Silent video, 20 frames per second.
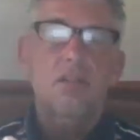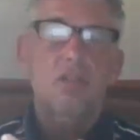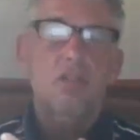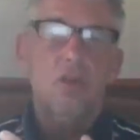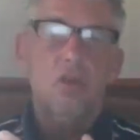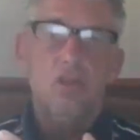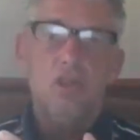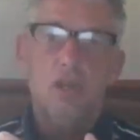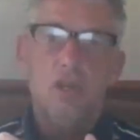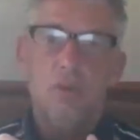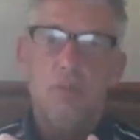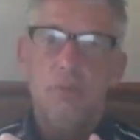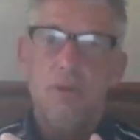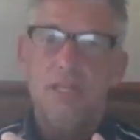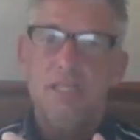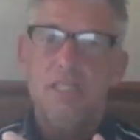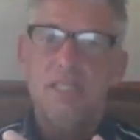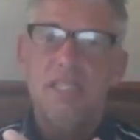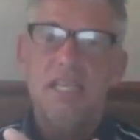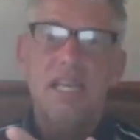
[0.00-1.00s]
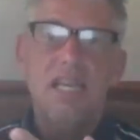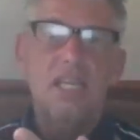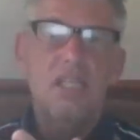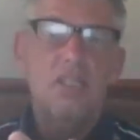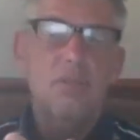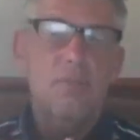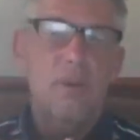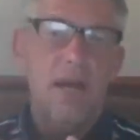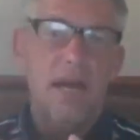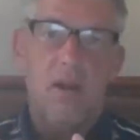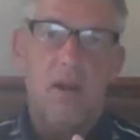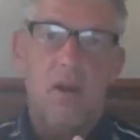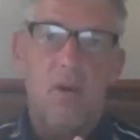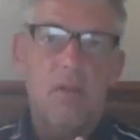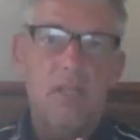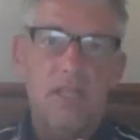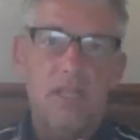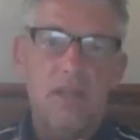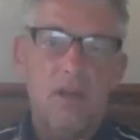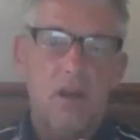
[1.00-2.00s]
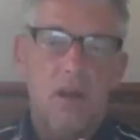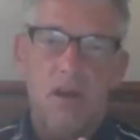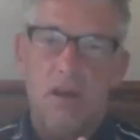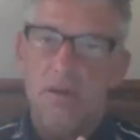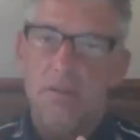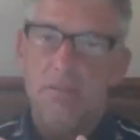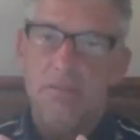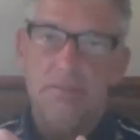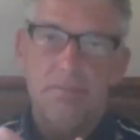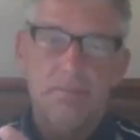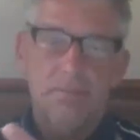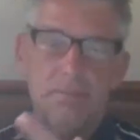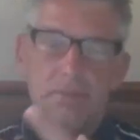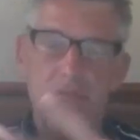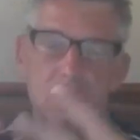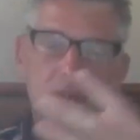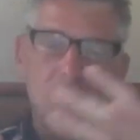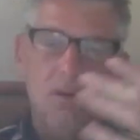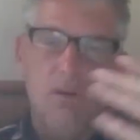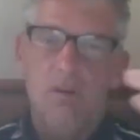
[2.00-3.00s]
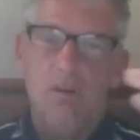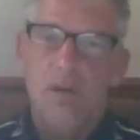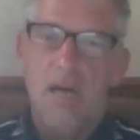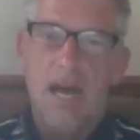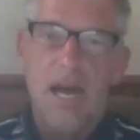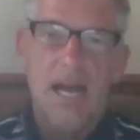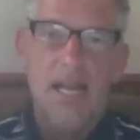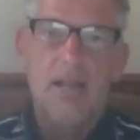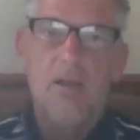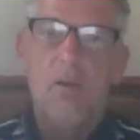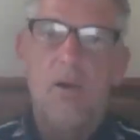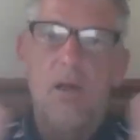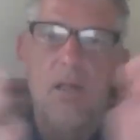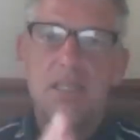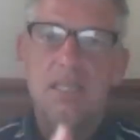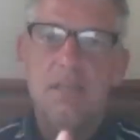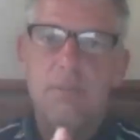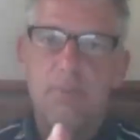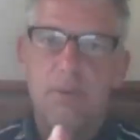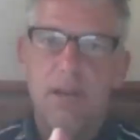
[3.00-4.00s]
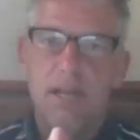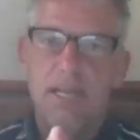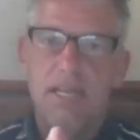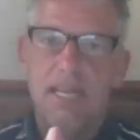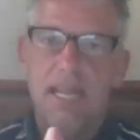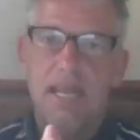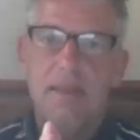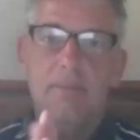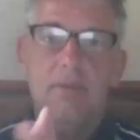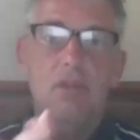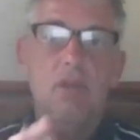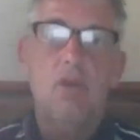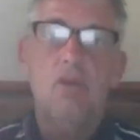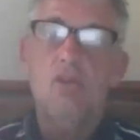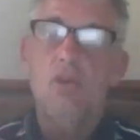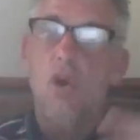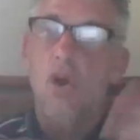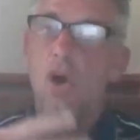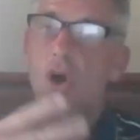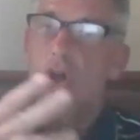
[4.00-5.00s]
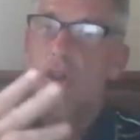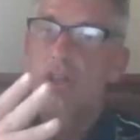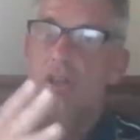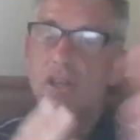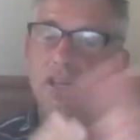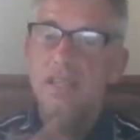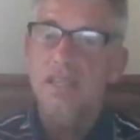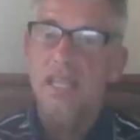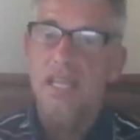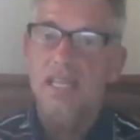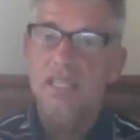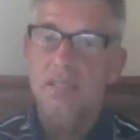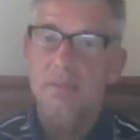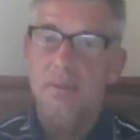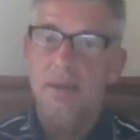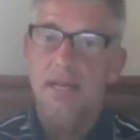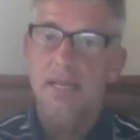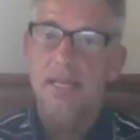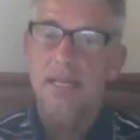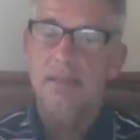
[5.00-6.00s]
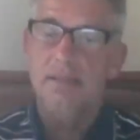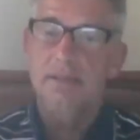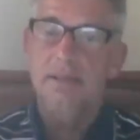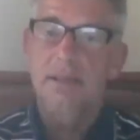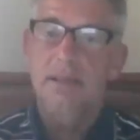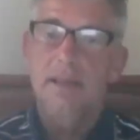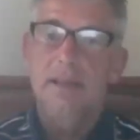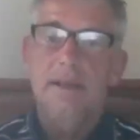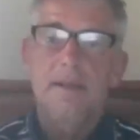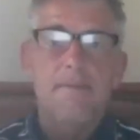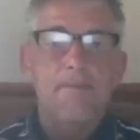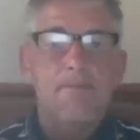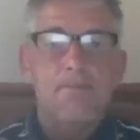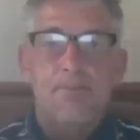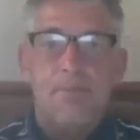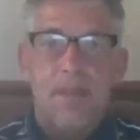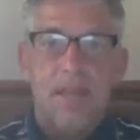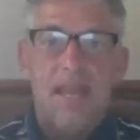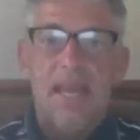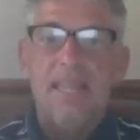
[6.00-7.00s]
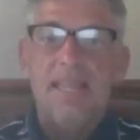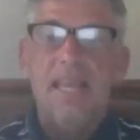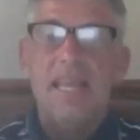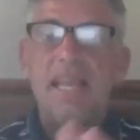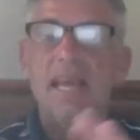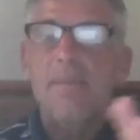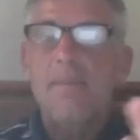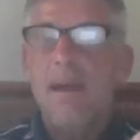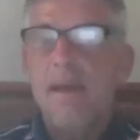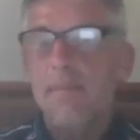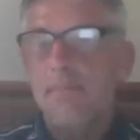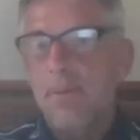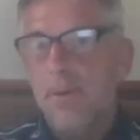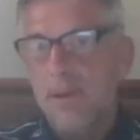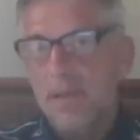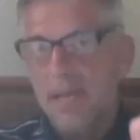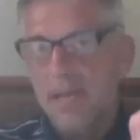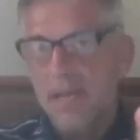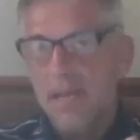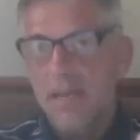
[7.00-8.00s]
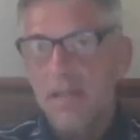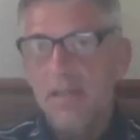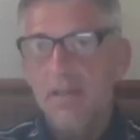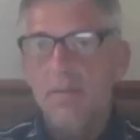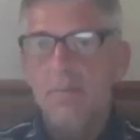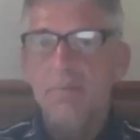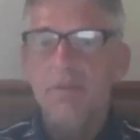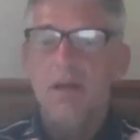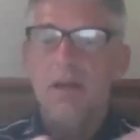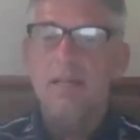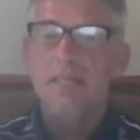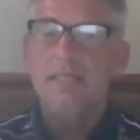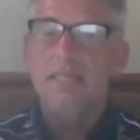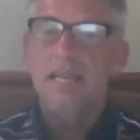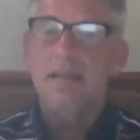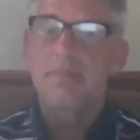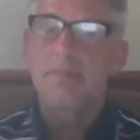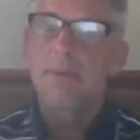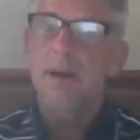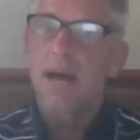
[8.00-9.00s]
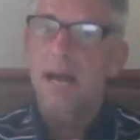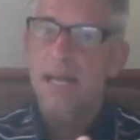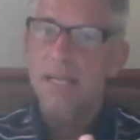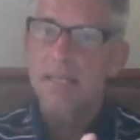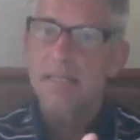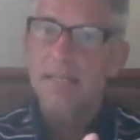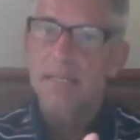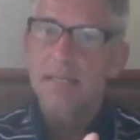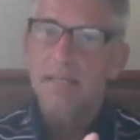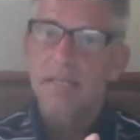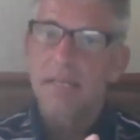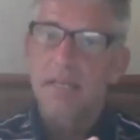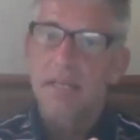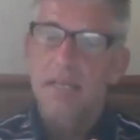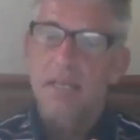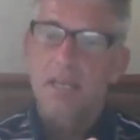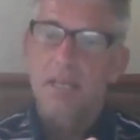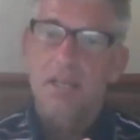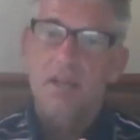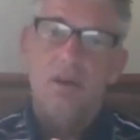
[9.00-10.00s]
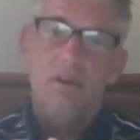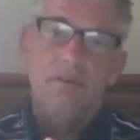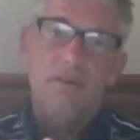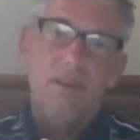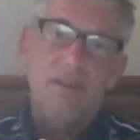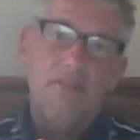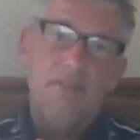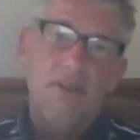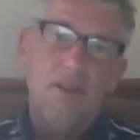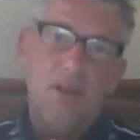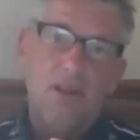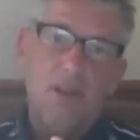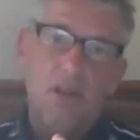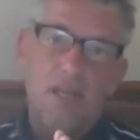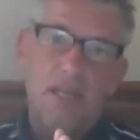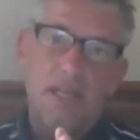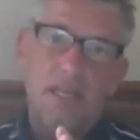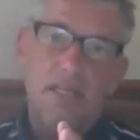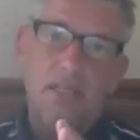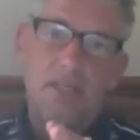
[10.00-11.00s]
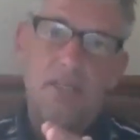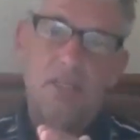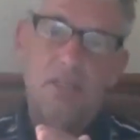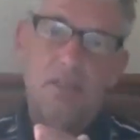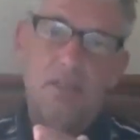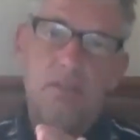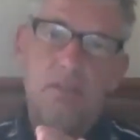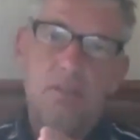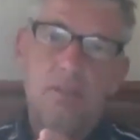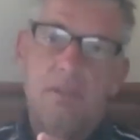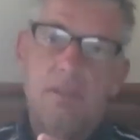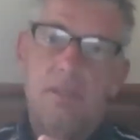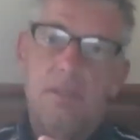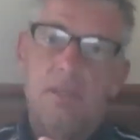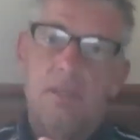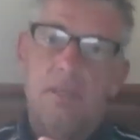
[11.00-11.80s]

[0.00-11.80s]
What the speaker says: social prestige by owning our, high quality brand name. And those are all the good things about it. And then I might put in another plug and say, but, if you're looking to